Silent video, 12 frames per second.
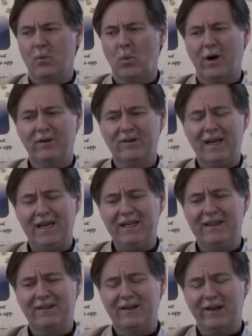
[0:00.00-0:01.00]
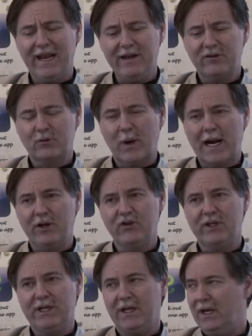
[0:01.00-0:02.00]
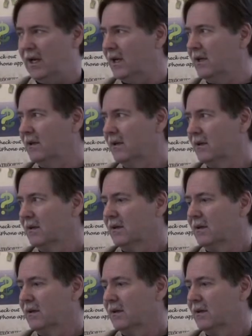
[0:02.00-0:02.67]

Whereas the delay strategy in